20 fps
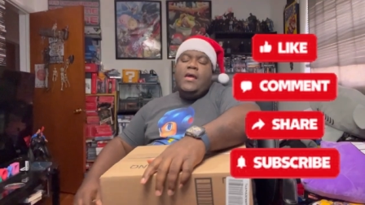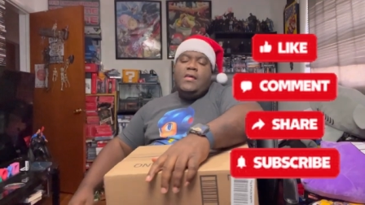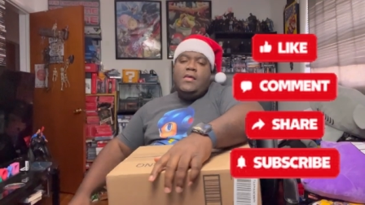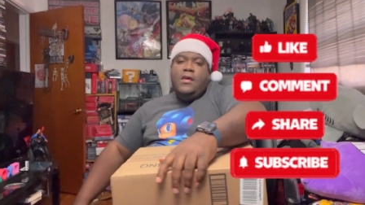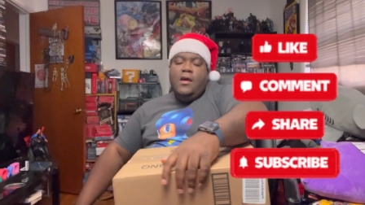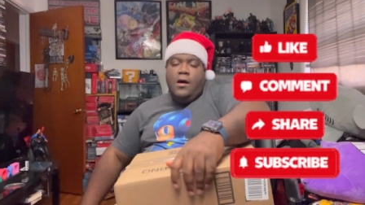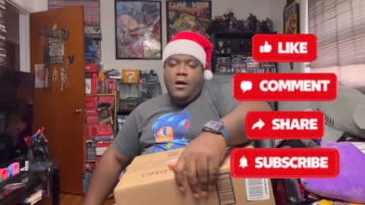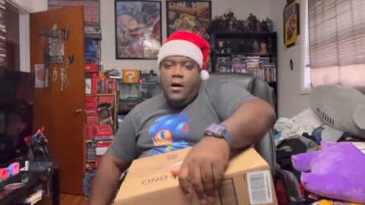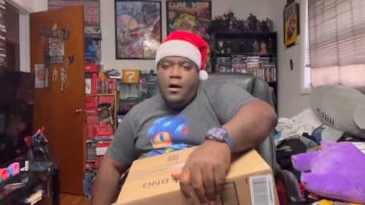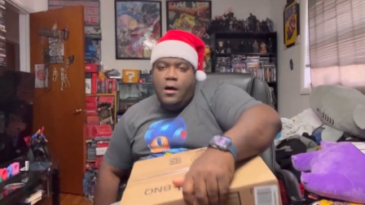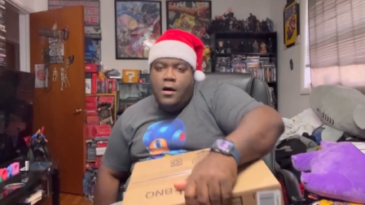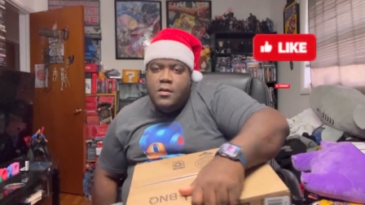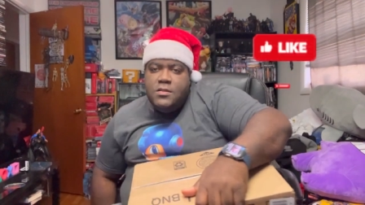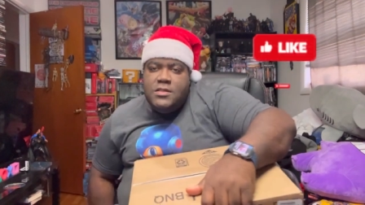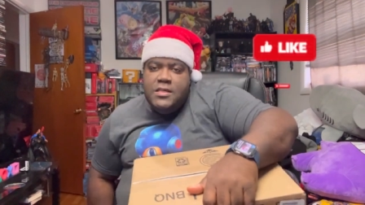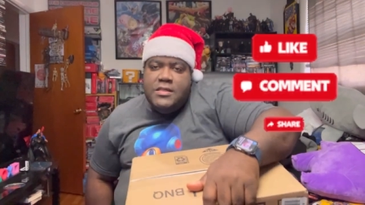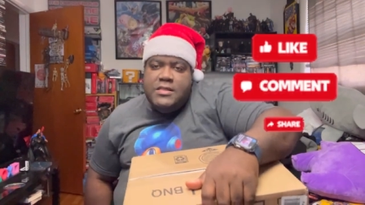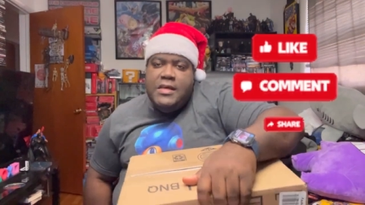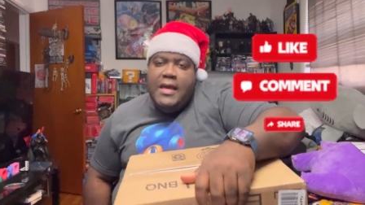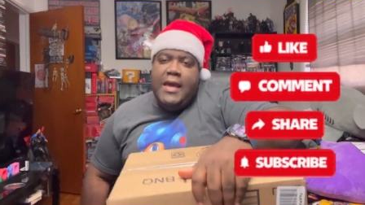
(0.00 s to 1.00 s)
y'all,
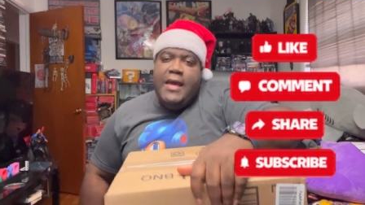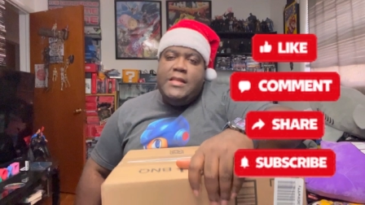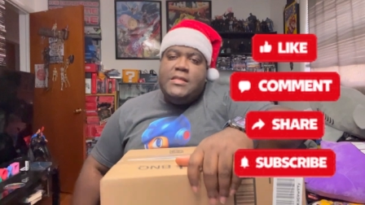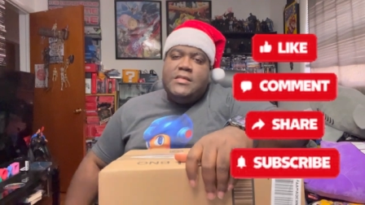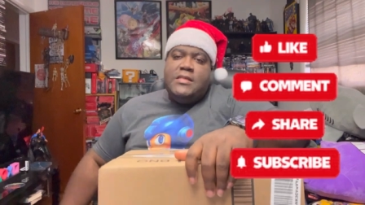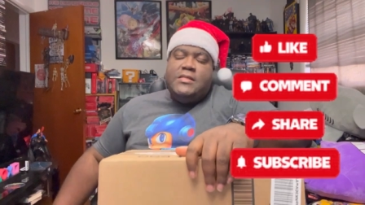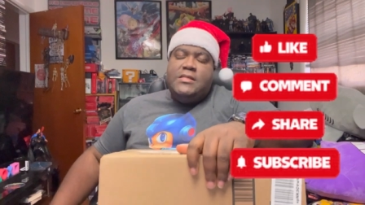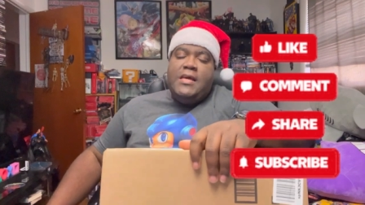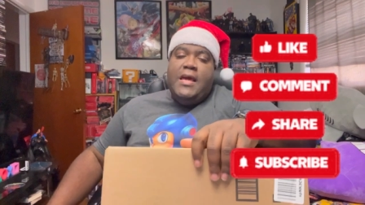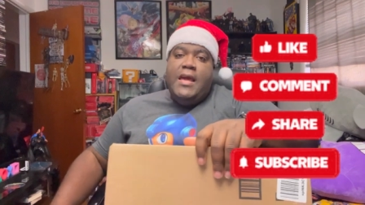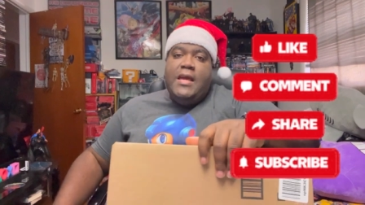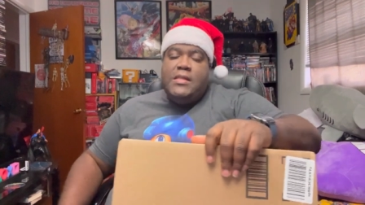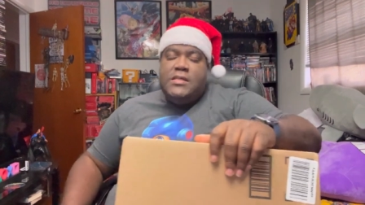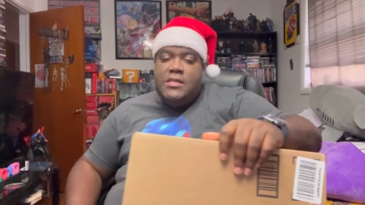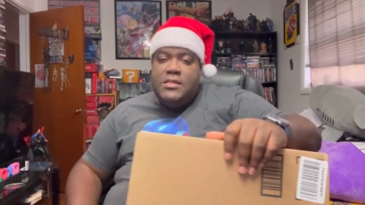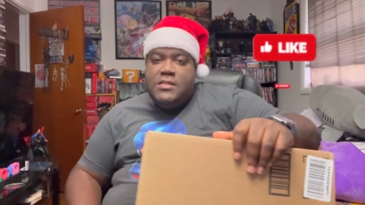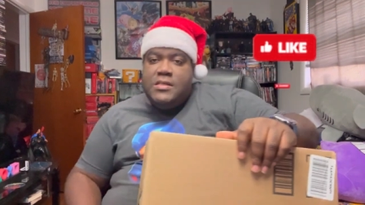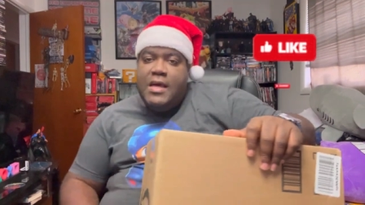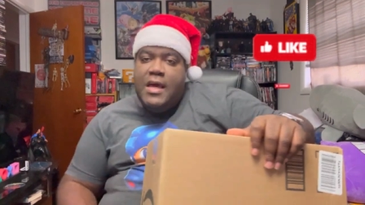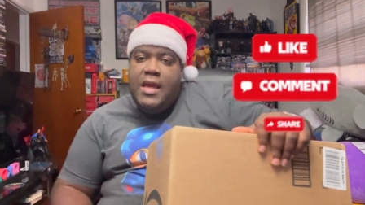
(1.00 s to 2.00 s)
today,
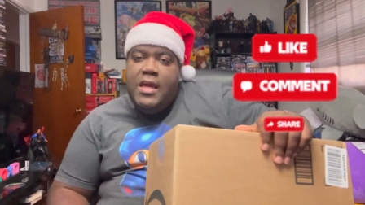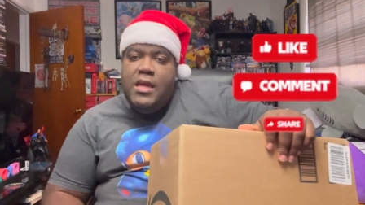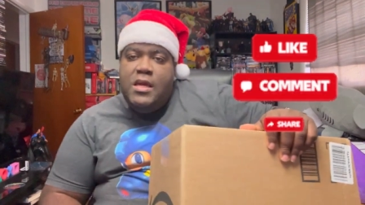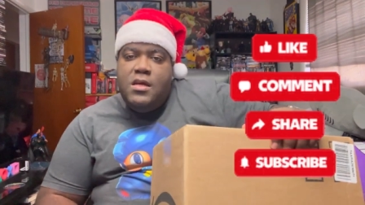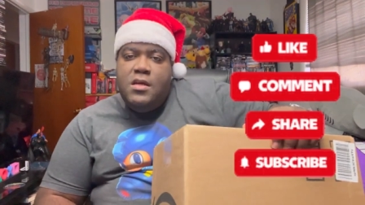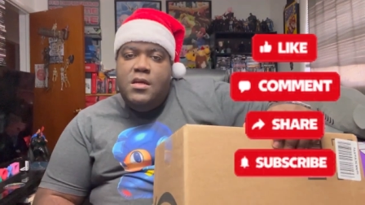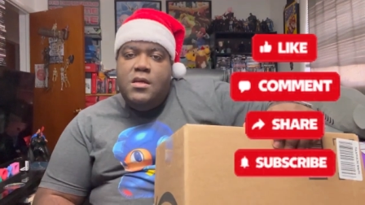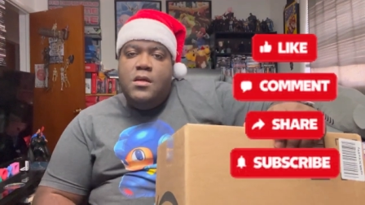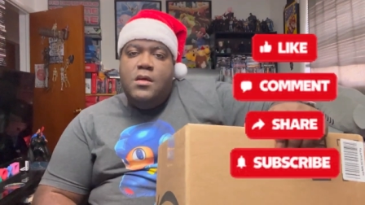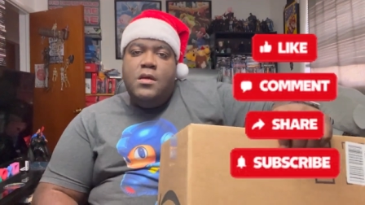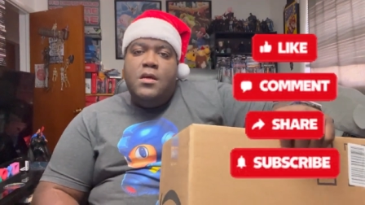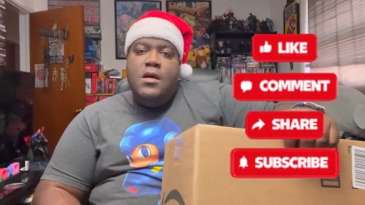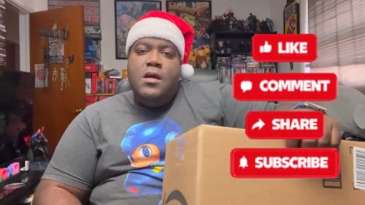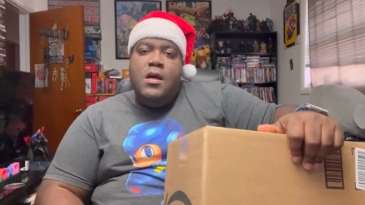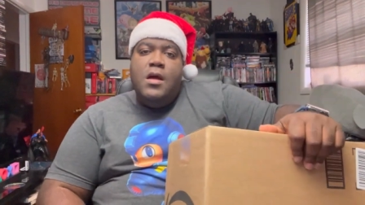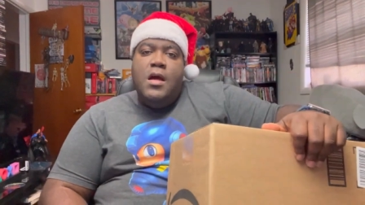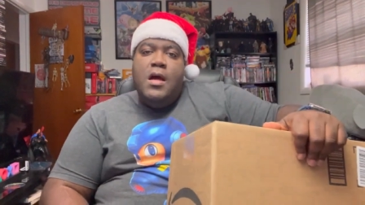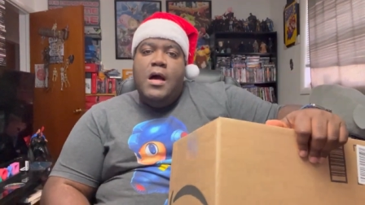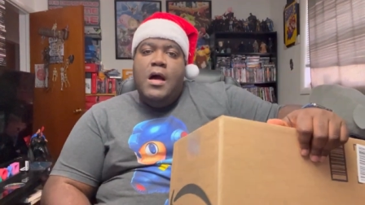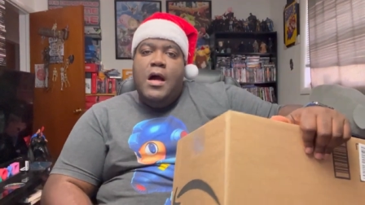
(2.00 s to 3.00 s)
I'm
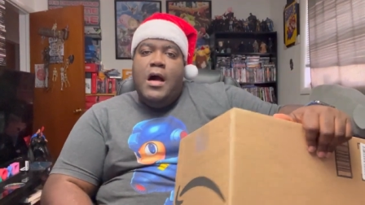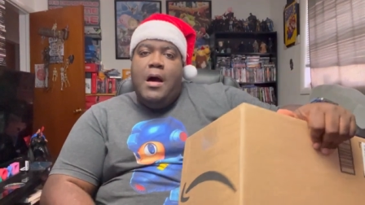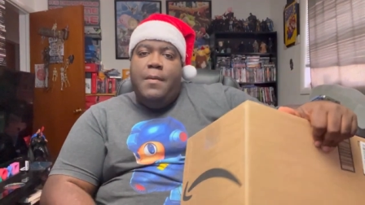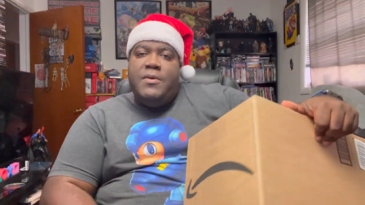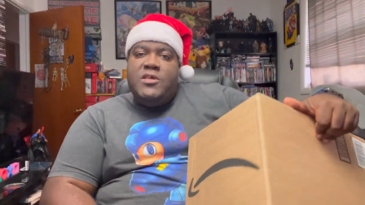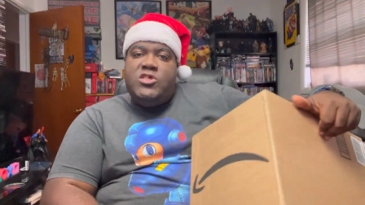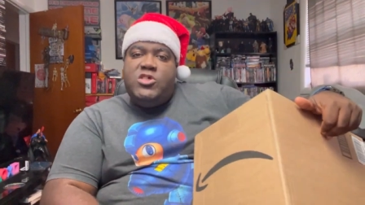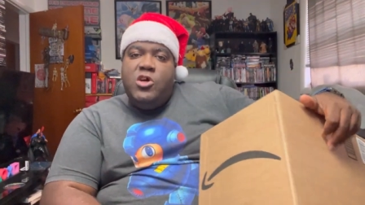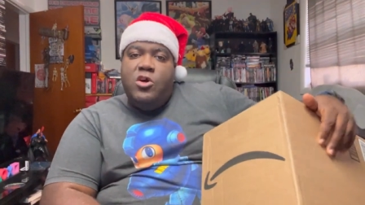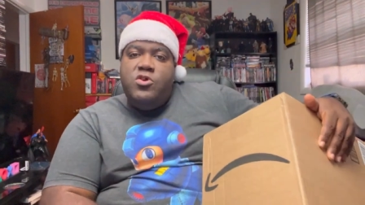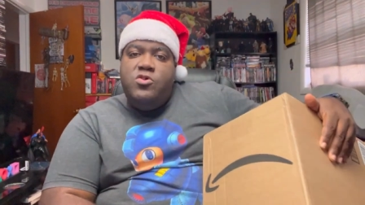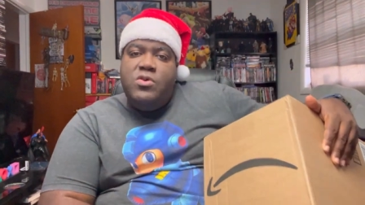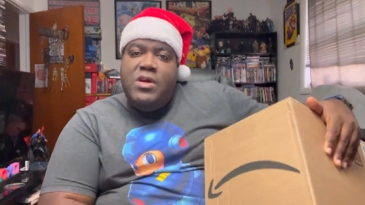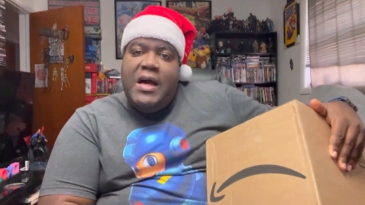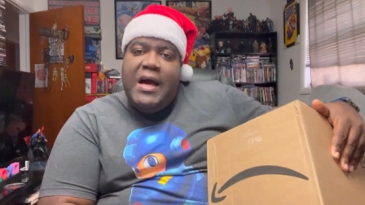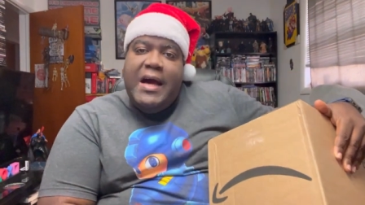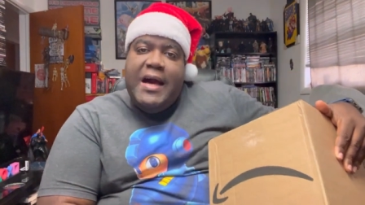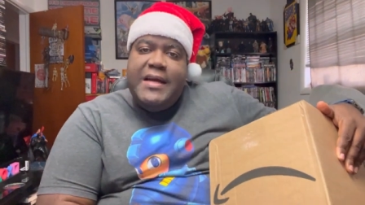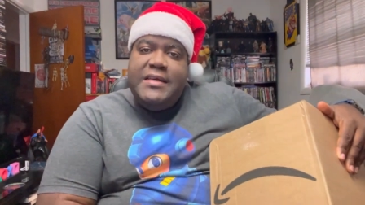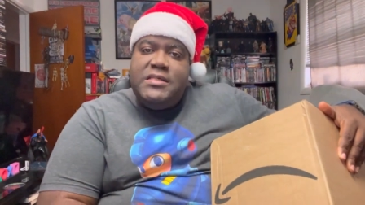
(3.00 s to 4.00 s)
going to show you
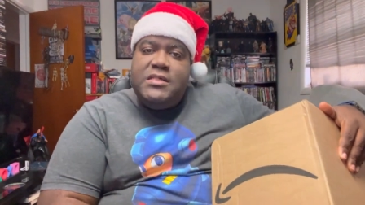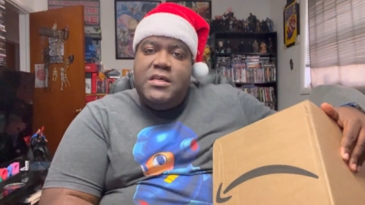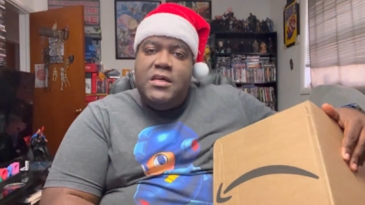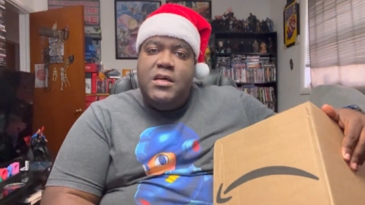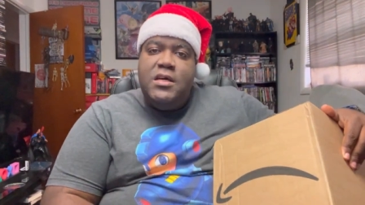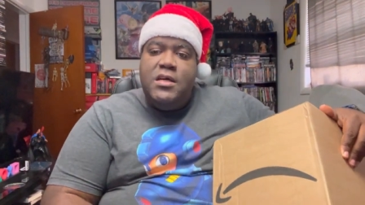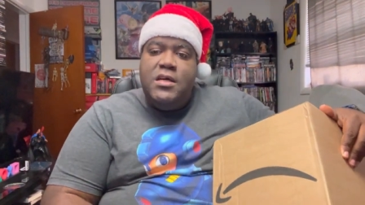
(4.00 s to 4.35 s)
guys